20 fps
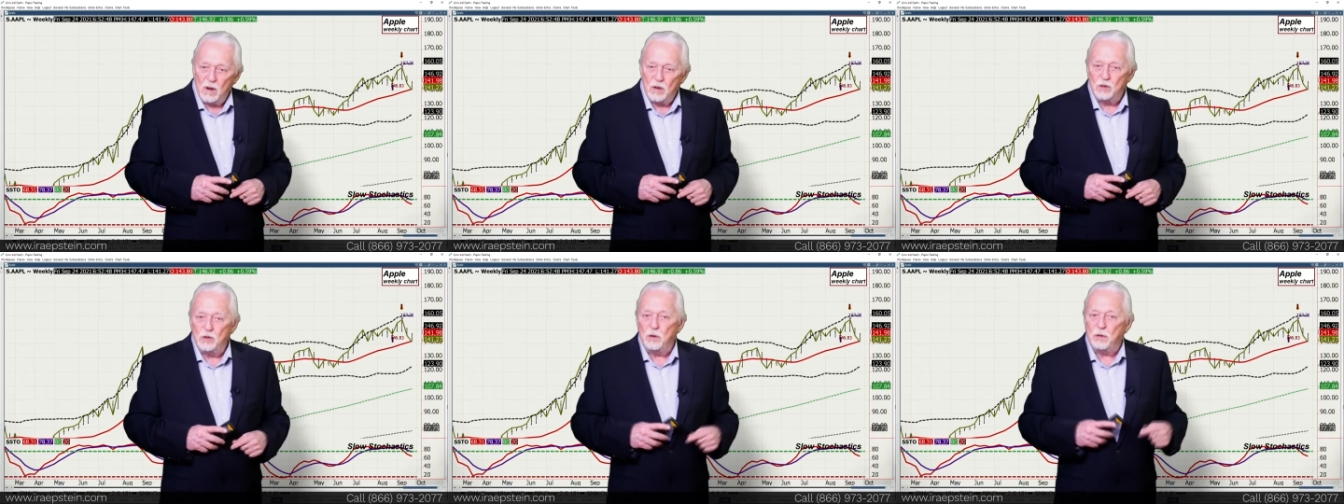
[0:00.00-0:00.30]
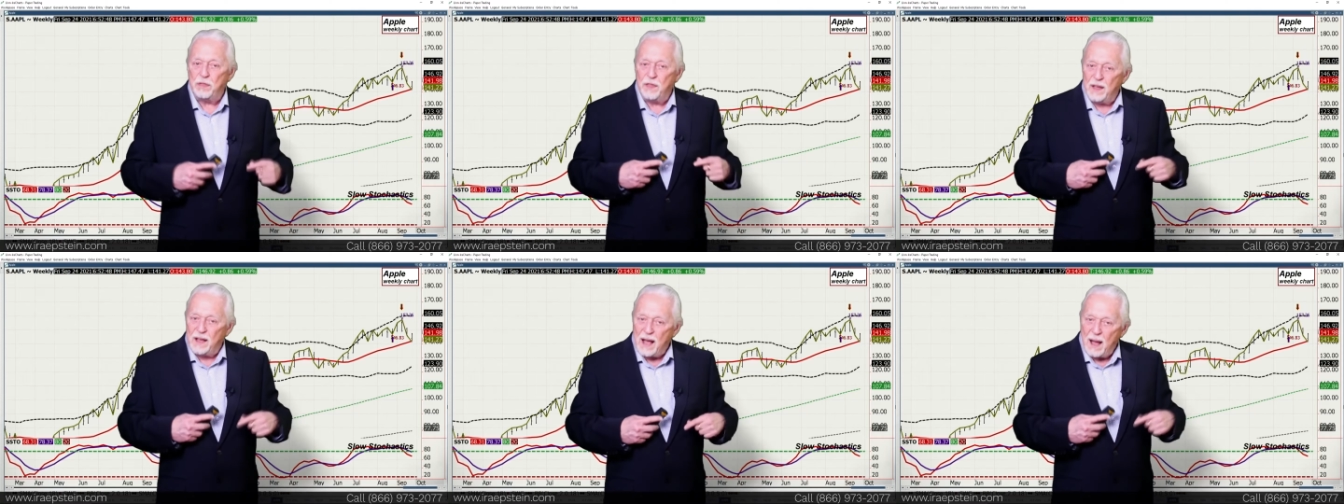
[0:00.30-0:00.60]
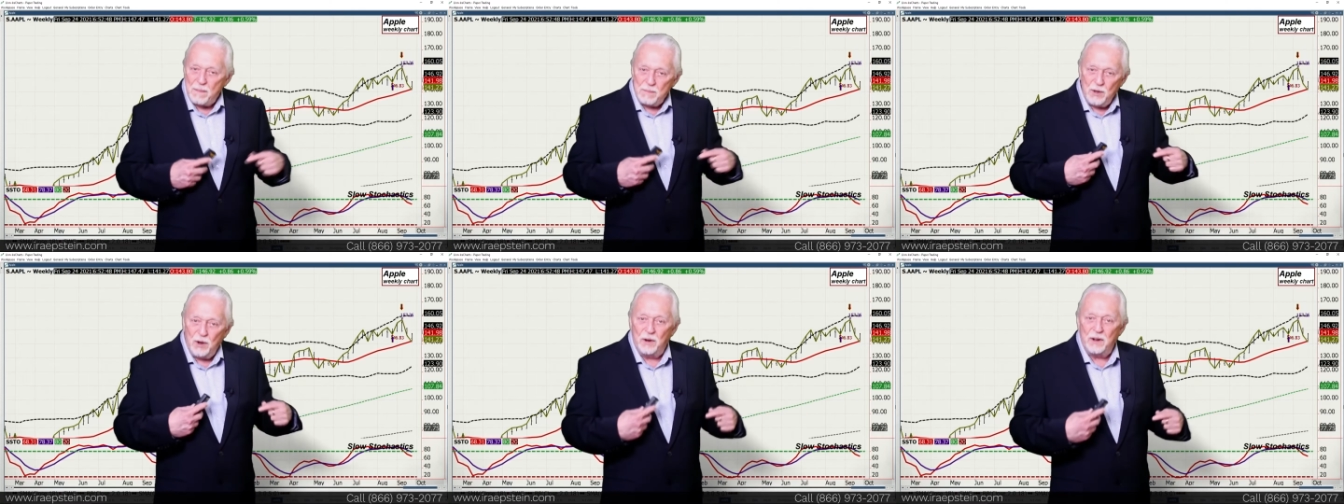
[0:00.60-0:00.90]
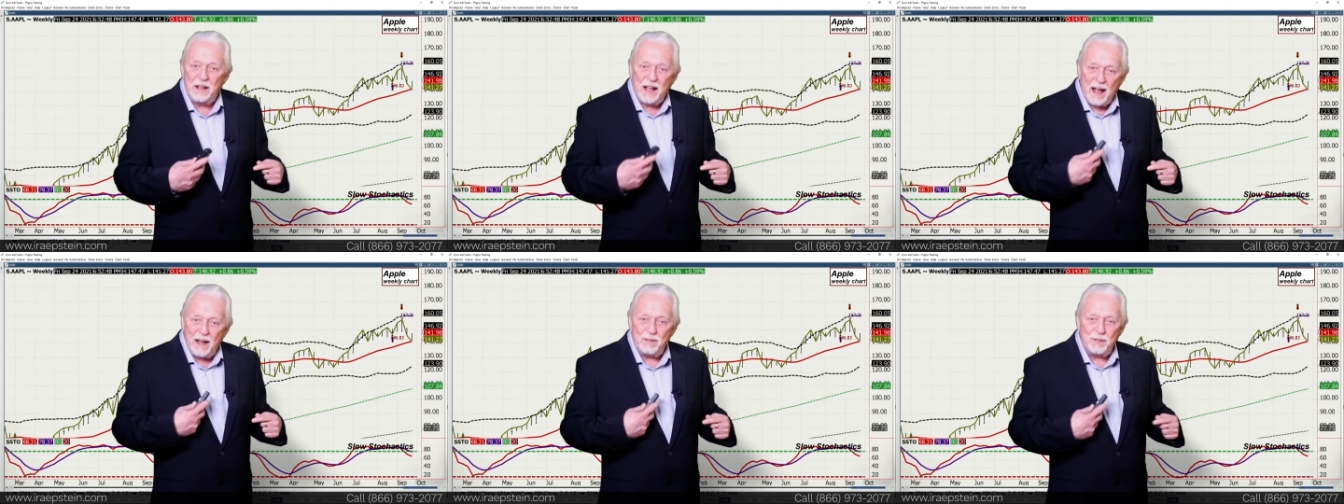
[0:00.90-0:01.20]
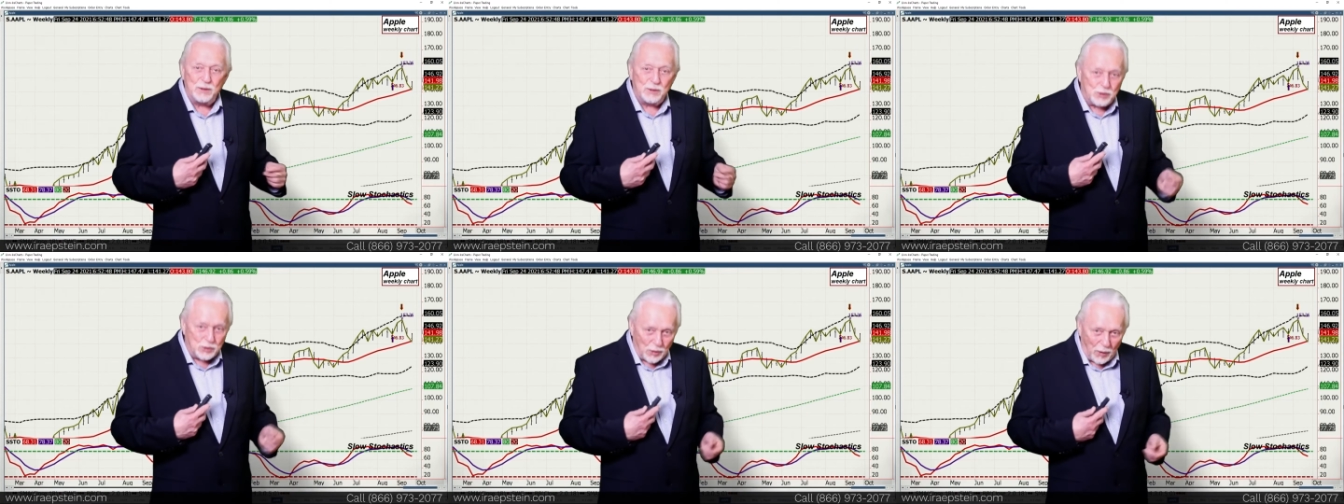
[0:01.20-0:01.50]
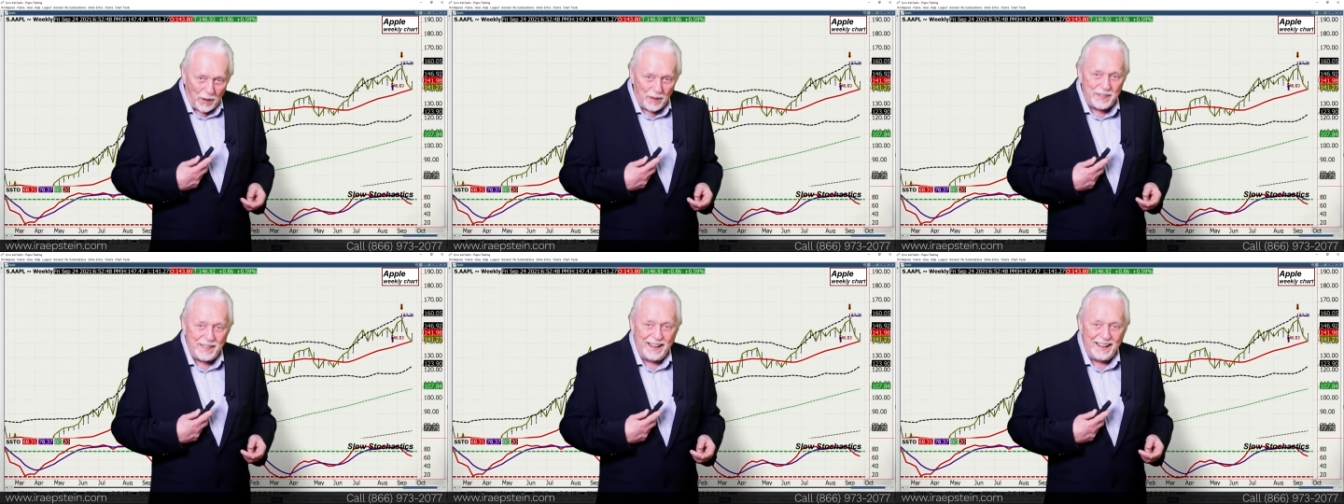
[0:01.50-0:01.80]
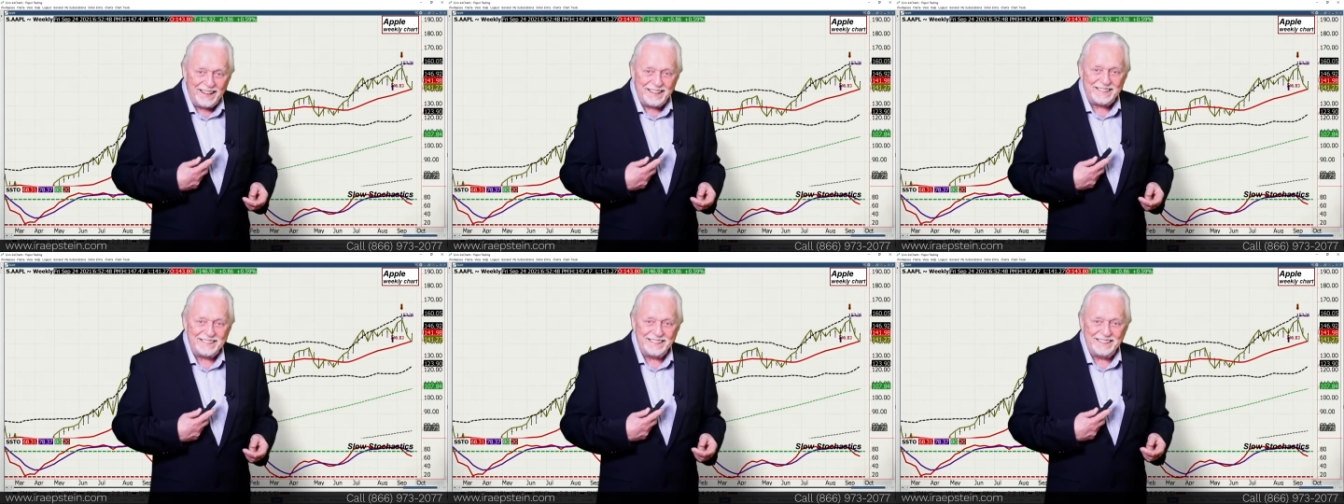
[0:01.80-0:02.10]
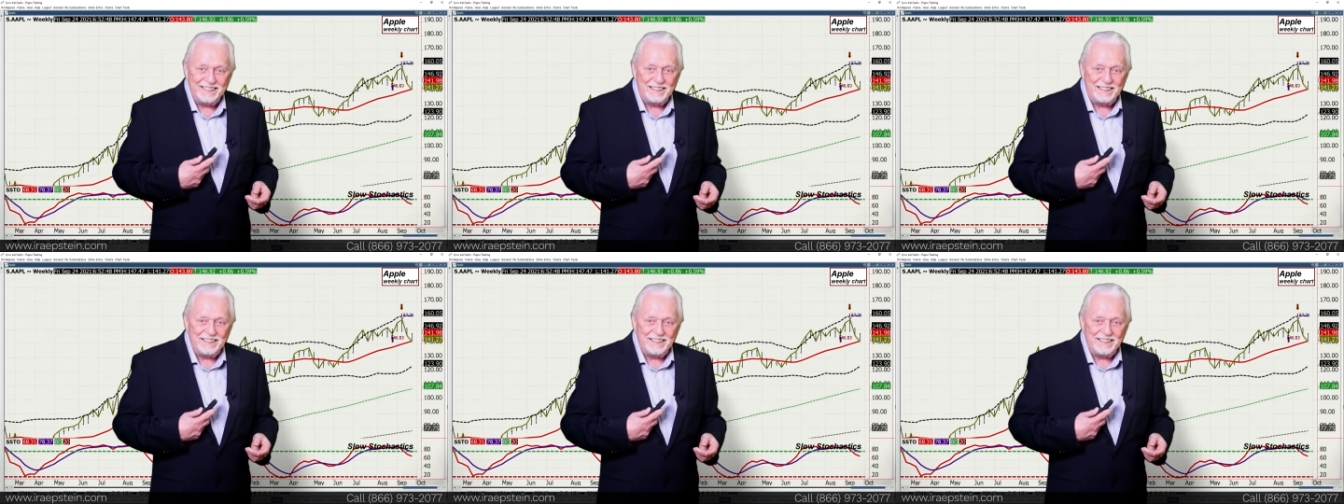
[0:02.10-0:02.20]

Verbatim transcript: do you think I'm the only guy that saw that?